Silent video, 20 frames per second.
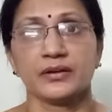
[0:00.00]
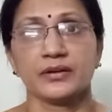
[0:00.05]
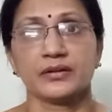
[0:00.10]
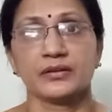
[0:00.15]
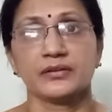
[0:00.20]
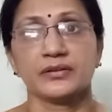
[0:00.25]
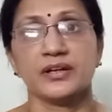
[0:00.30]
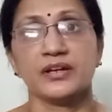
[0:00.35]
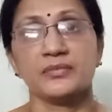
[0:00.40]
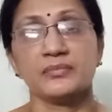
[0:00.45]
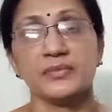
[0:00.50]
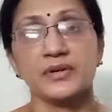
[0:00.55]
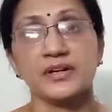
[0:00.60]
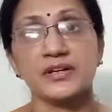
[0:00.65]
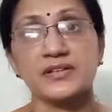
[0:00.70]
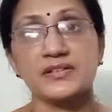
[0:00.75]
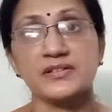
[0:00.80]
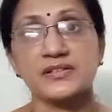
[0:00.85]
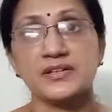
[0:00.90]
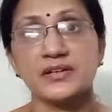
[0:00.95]
that
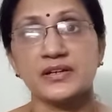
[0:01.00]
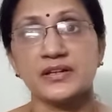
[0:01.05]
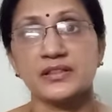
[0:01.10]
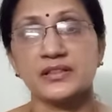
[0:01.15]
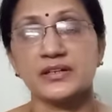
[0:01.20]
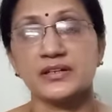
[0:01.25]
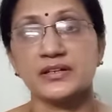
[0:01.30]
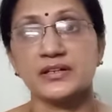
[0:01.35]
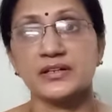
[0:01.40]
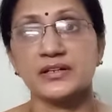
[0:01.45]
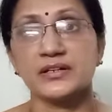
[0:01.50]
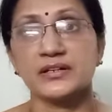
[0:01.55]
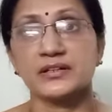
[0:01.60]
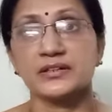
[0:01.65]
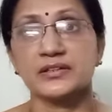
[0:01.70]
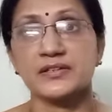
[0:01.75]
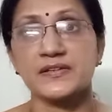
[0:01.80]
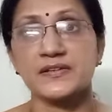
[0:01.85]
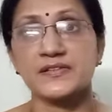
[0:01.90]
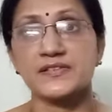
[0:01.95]
means
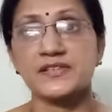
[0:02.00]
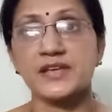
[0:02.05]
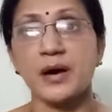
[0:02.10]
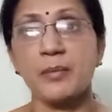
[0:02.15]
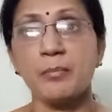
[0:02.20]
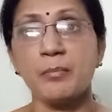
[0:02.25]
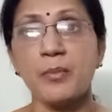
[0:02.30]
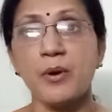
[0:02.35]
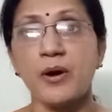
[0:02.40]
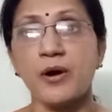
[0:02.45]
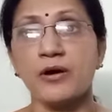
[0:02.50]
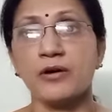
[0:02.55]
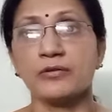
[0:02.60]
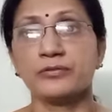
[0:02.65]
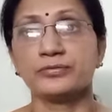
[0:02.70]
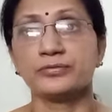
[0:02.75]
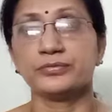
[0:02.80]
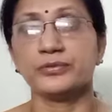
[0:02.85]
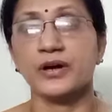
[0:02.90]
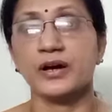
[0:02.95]
the sum
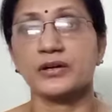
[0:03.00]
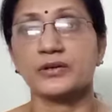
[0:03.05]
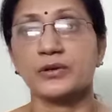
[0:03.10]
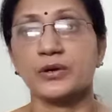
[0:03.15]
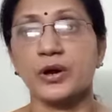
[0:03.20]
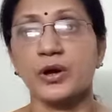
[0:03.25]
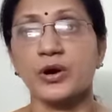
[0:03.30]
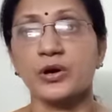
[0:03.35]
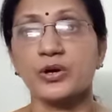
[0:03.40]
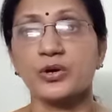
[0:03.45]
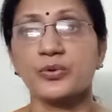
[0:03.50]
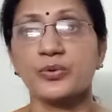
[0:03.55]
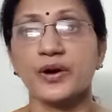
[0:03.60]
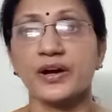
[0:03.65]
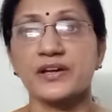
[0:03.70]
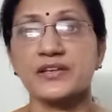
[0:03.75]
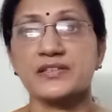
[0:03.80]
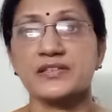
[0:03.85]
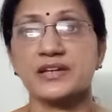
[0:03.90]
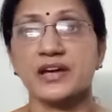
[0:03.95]
of
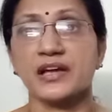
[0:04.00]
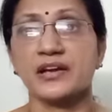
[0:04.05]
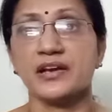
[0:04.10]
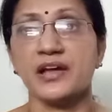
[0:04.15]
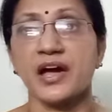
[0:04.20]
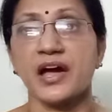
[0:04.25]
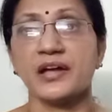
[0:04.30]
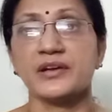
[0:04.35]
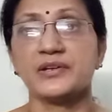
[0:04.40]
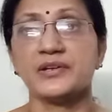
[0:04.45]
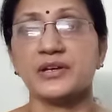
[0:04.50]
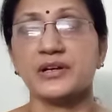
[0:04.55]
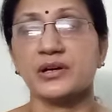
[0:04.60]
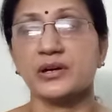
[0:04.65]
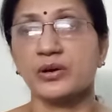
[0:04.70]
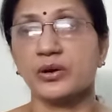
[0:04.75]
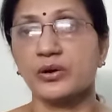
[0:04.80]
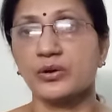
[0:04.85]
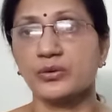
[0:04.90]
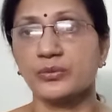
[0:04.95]
clockwise and
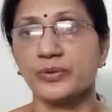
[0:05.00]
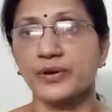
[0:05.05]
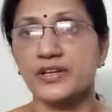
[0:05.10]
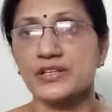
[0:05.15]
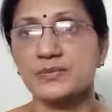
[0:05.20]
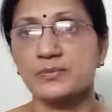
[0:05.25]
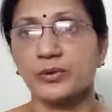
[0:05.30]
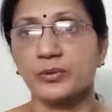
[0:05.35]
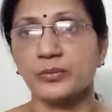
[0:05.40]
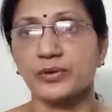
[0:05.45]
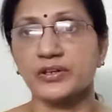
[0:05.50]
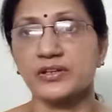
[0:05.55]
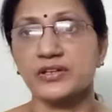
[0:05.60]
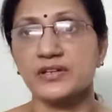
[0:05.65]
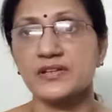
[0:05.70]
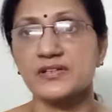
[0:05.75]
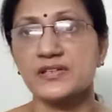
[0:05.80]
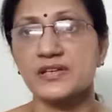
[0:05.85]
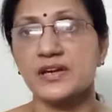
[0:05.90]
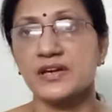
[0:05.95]
anti-clockwise moment
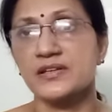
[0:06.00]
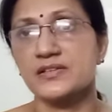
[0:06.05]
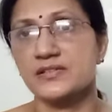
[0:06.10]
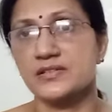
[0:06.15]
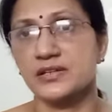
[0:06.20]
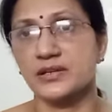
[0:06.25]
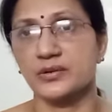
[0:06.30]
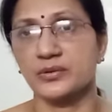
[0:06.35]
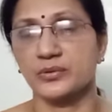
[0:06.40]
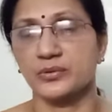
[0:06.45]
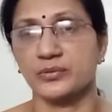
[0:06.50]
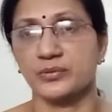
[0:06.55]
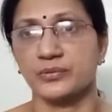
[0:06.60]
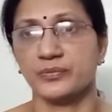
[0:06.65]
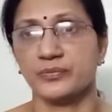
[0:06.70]
is 0.